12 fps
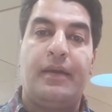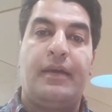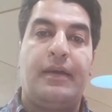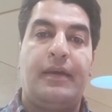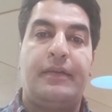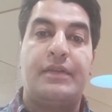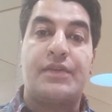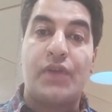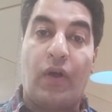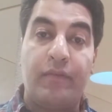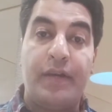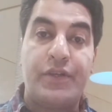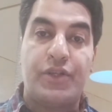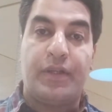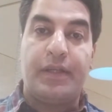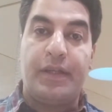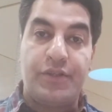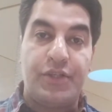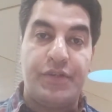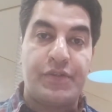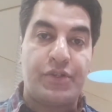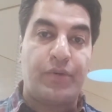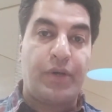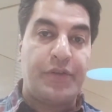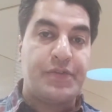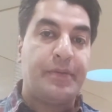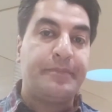uh, the salvation in Jesus Christ.